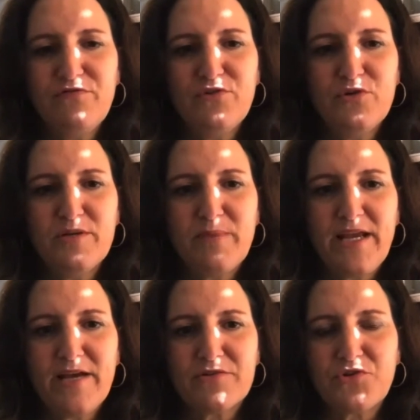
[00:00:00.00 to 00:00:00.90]
food in my
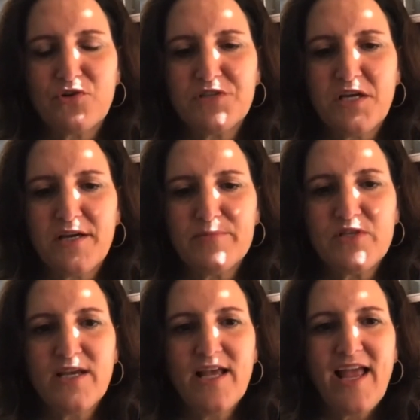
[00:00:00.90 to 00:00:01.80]
house at all
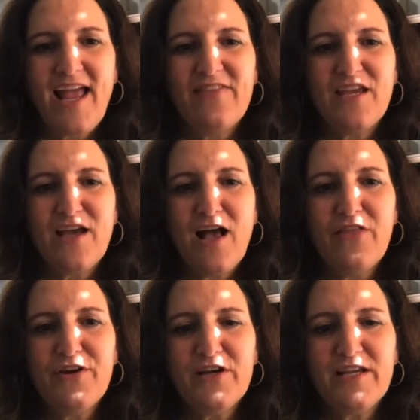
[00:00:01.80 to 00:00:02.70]
times, and the
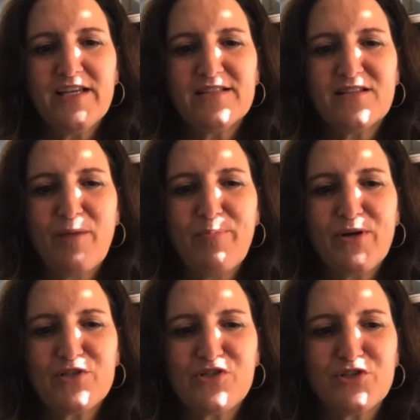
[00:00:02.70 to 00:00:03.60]
other is a
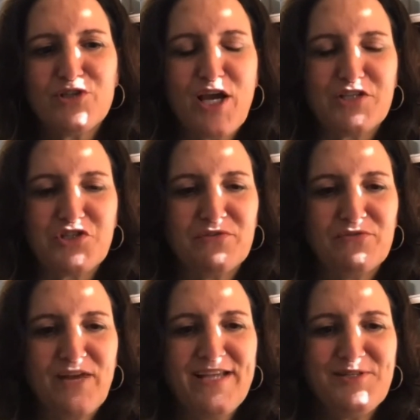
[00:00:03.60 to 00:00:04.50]
personal touch,
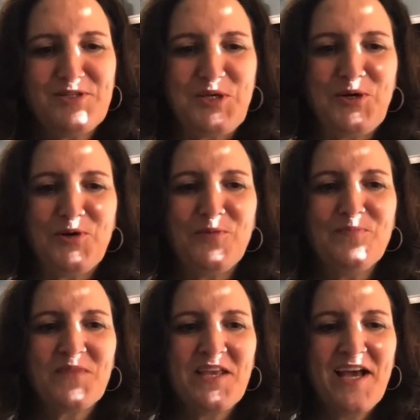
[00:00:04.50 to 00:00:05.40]
right? So
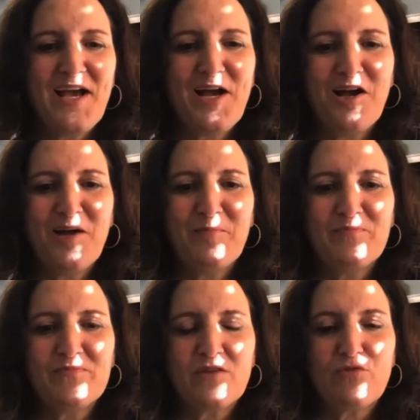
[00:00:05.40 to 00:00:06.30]

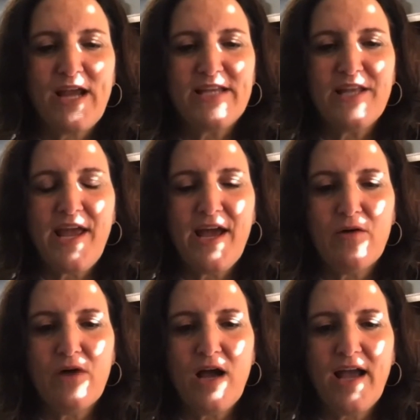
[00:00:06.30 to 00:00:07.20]
right
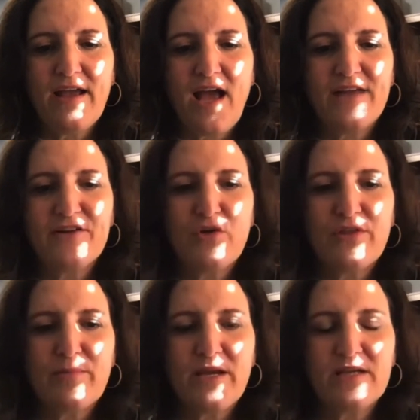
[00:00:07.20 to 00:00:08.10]
now, I know
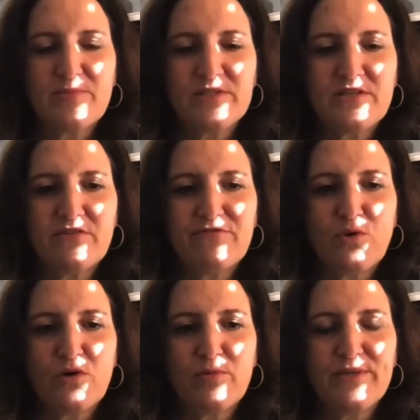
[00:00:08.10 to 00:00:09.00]
that my husband's in the
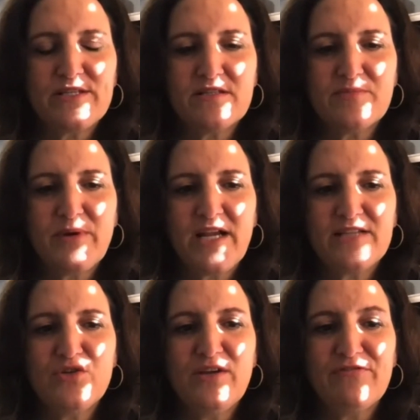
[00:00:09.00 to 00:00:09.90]
floral business, but I
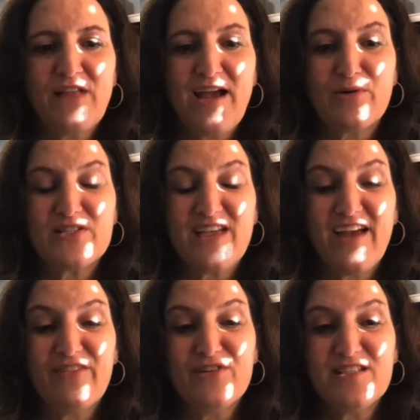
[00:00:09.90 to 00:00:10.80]
do get flowers
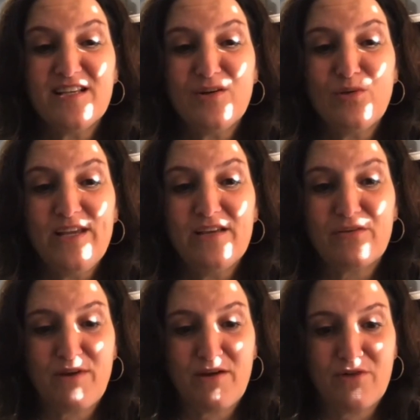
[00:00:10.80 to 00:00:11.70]
every single week
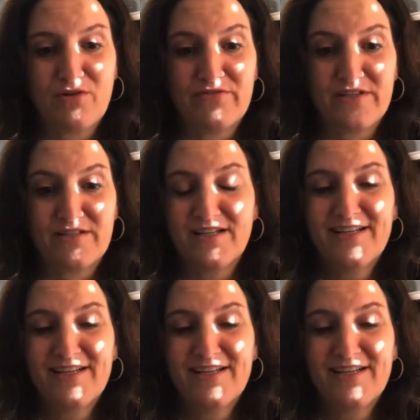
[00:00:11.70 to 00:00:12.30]
throughout COVID.